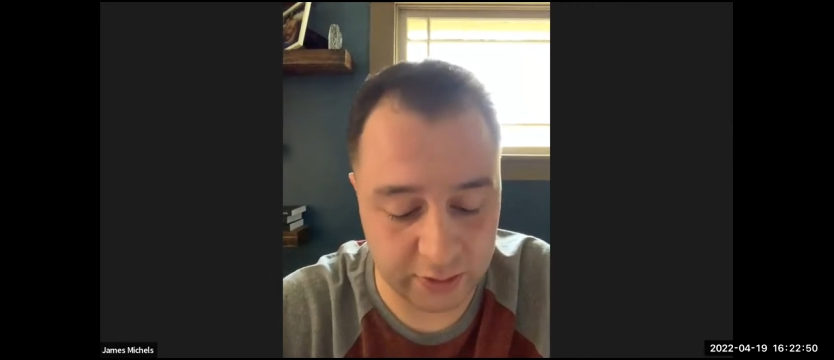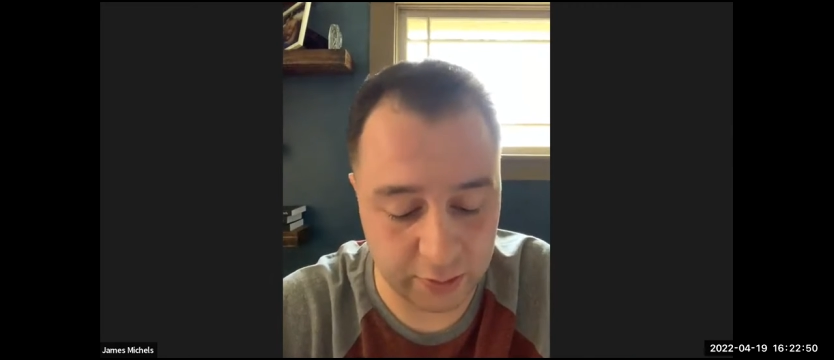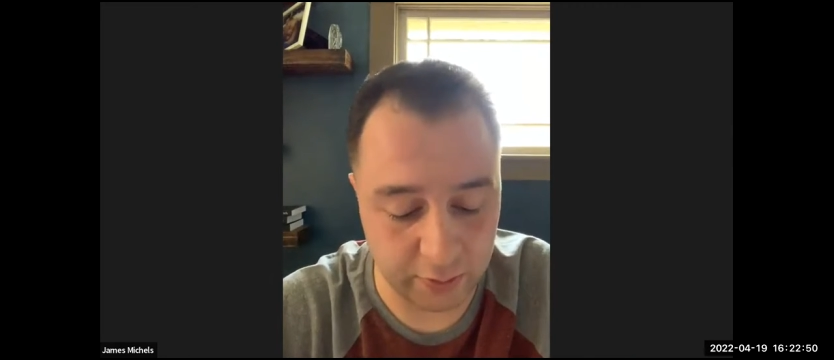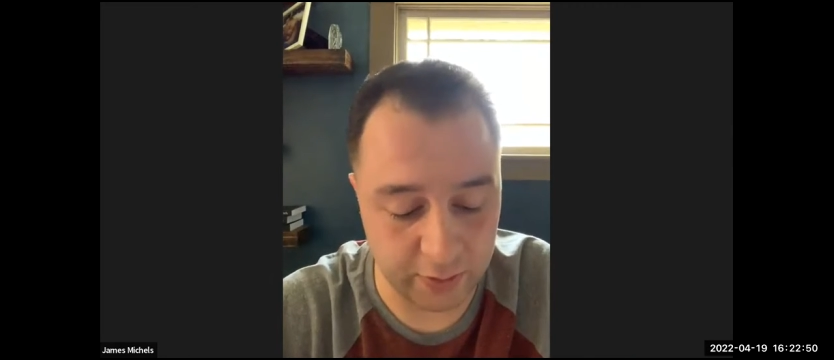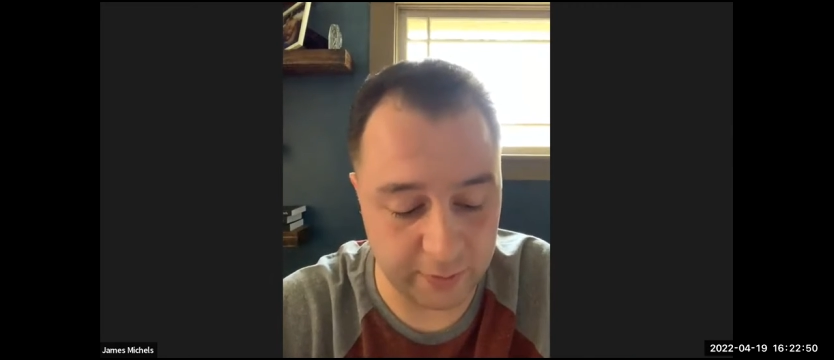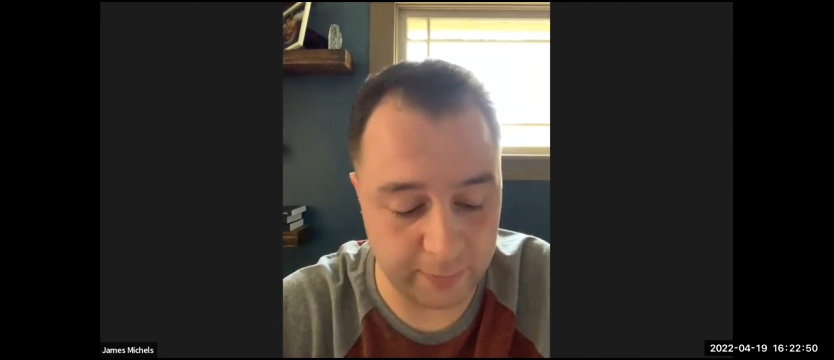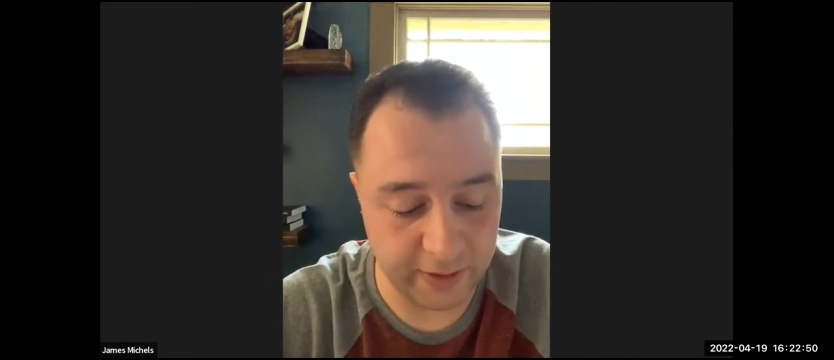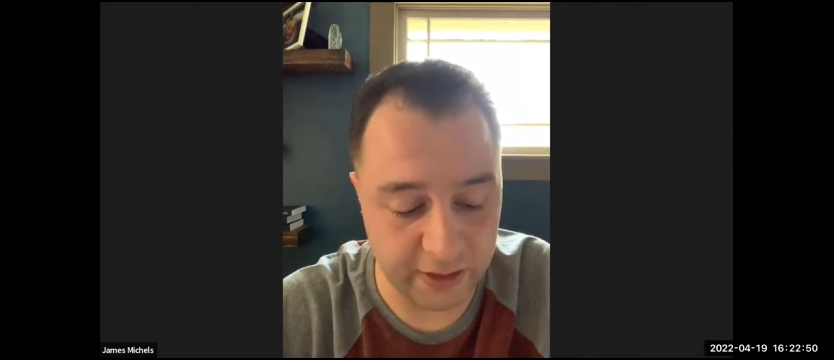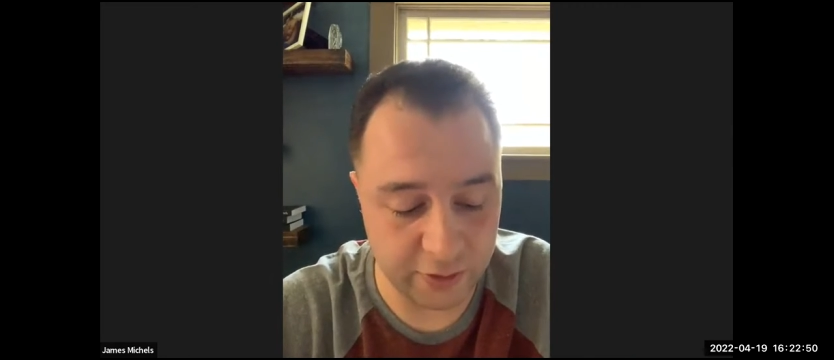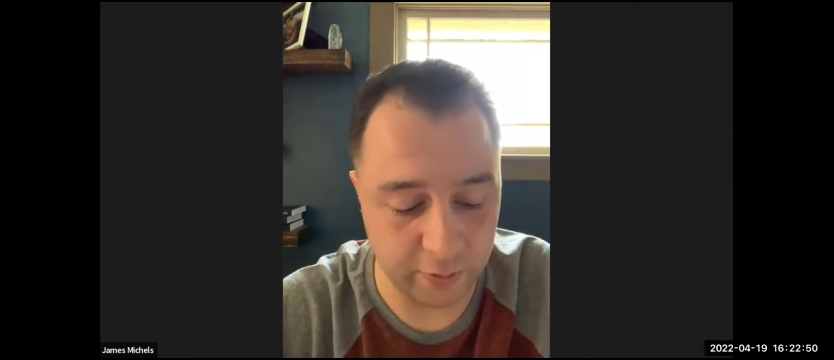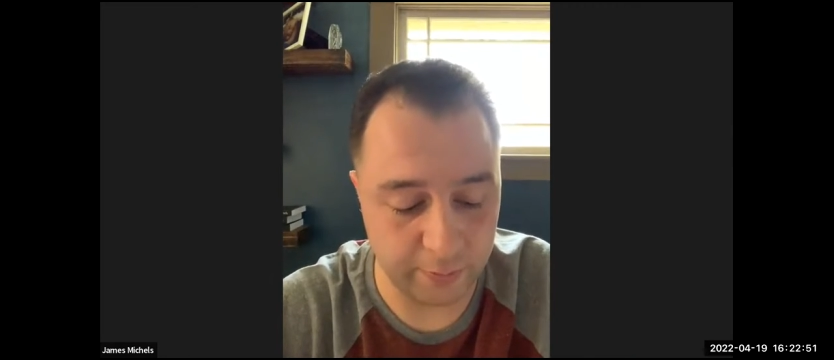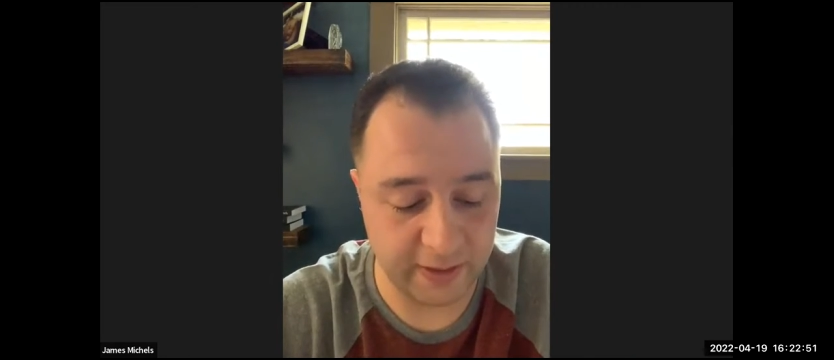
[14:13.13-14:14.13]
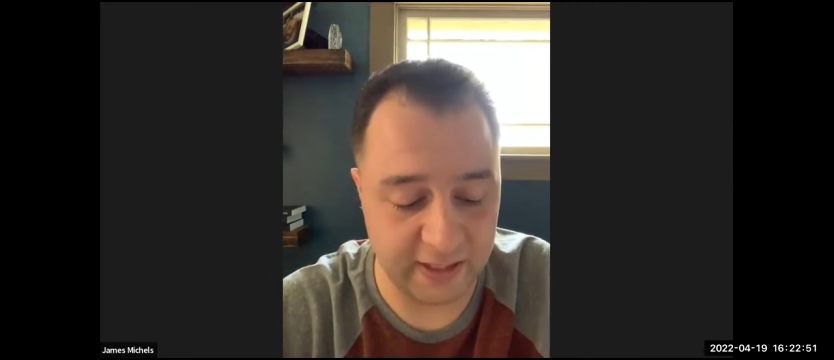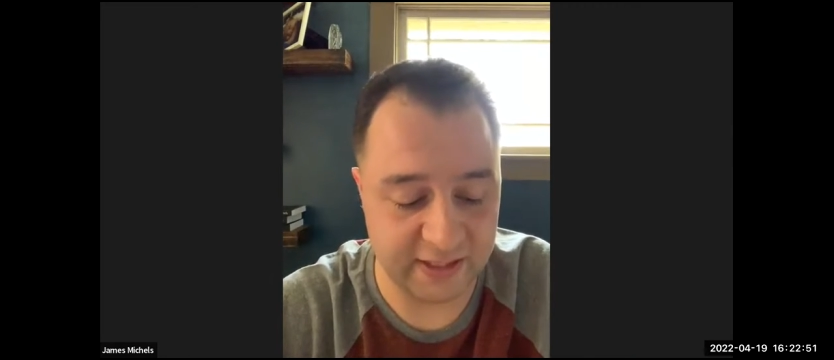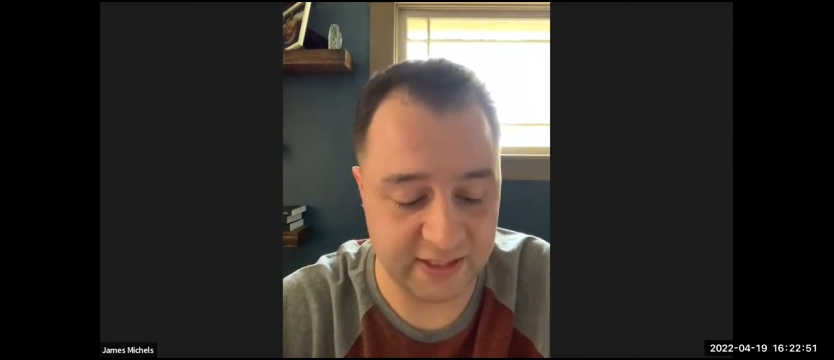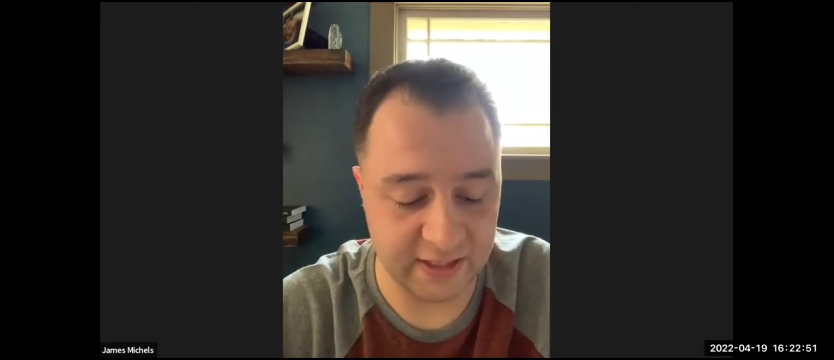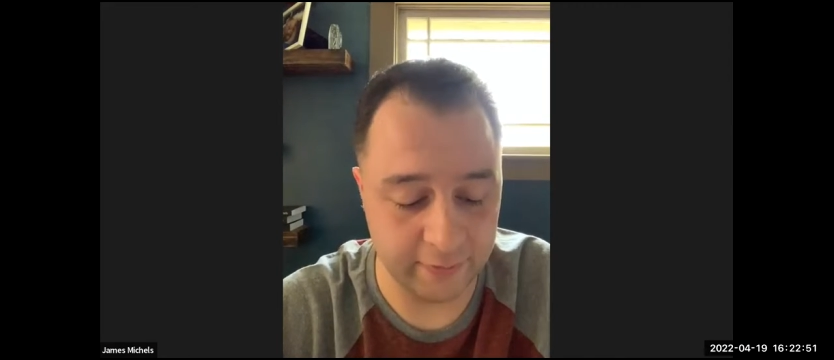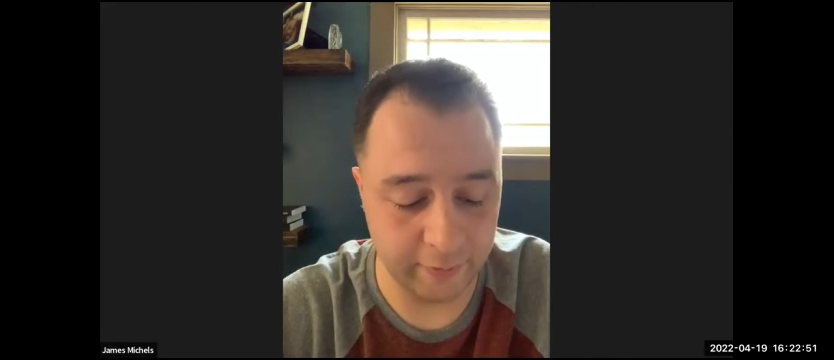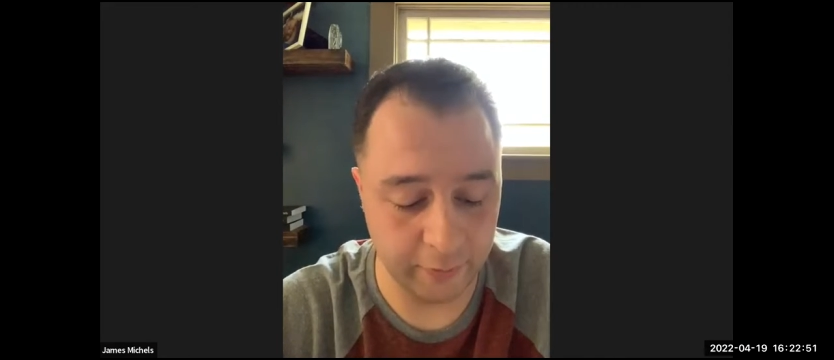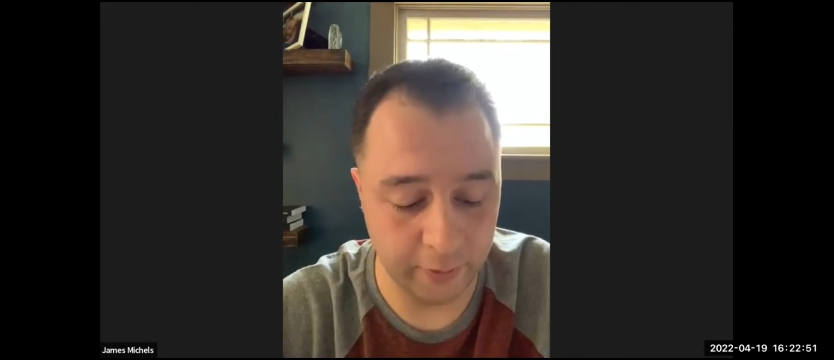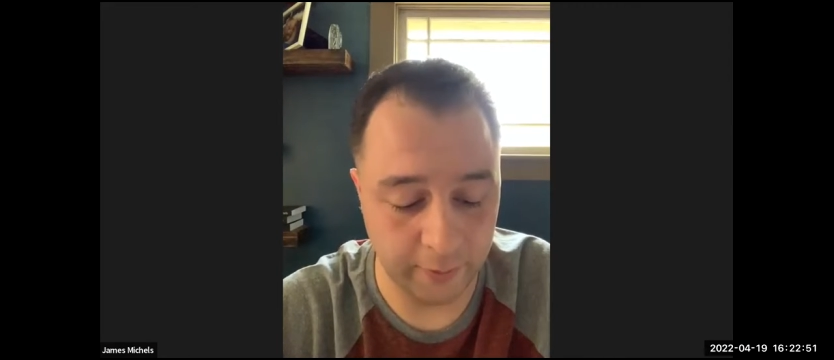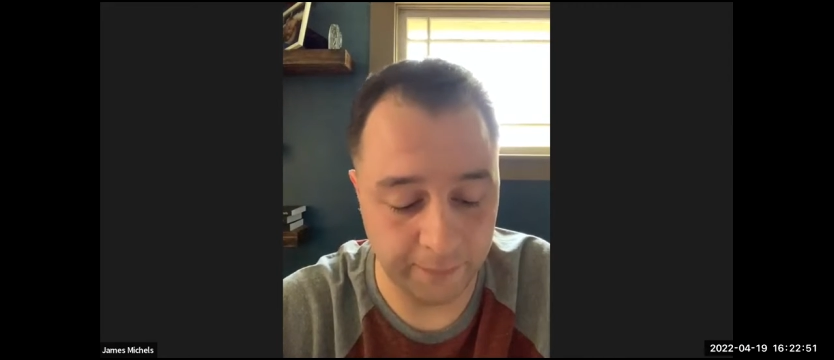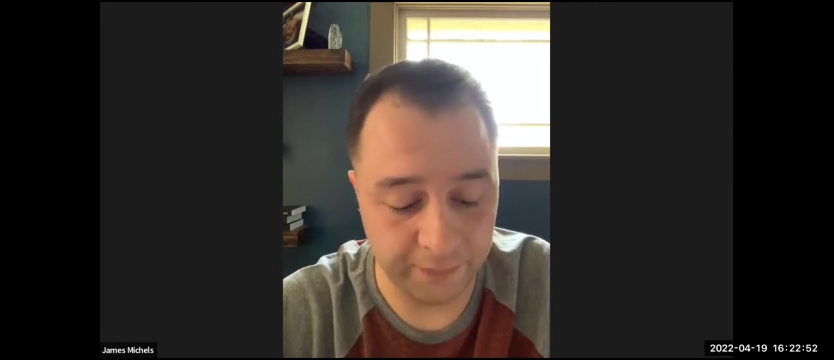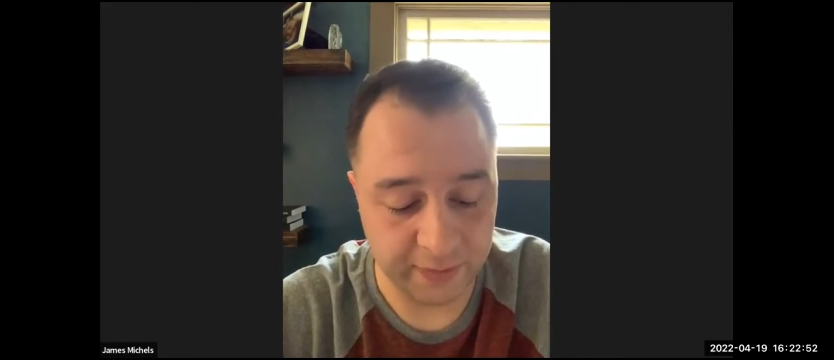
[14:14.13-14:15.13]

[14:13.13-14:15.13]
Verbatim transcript: toilet in the bedroom past the living room.